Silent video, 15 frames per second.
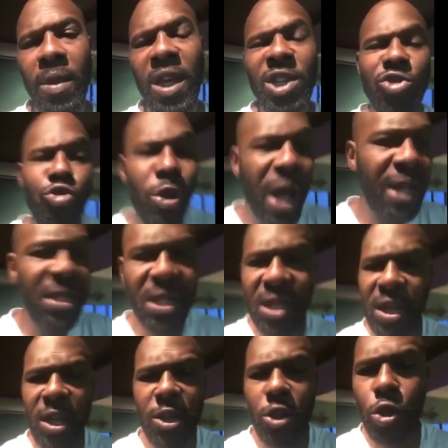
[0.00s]
It's real
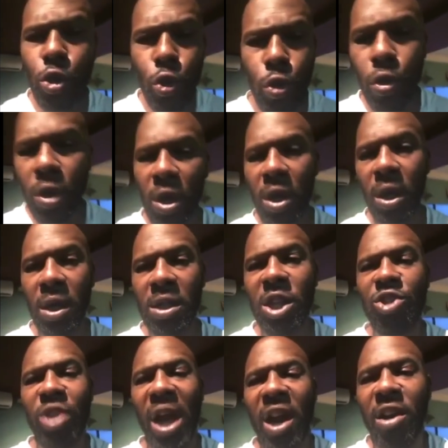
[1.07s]
thing it is do. They
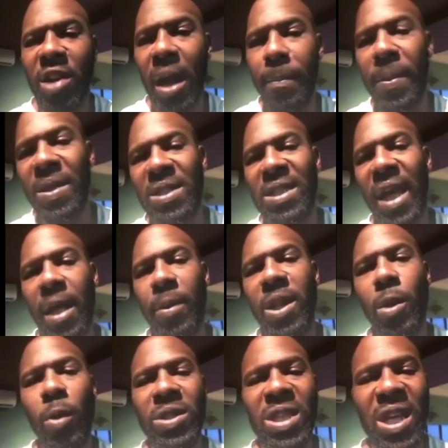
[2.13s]
try and cramp your style when
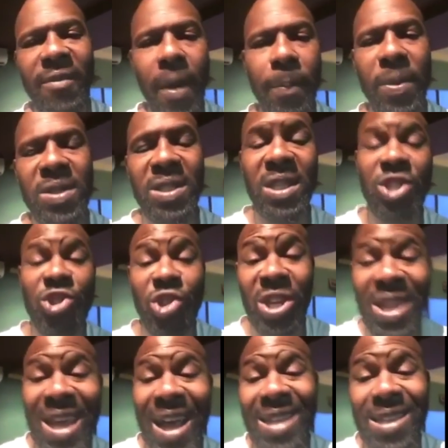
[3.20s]
they want to give a person this
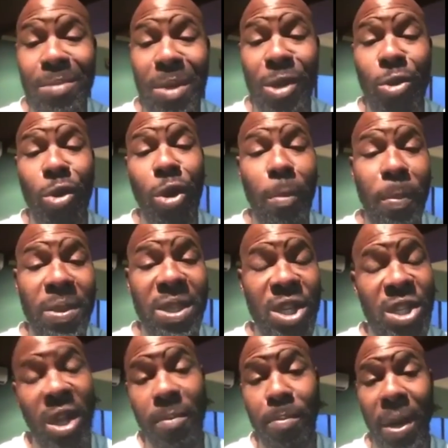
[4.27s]
Trinidad and Tobago
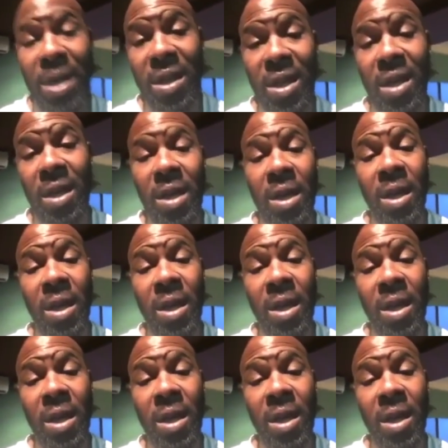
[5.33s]
competition partner.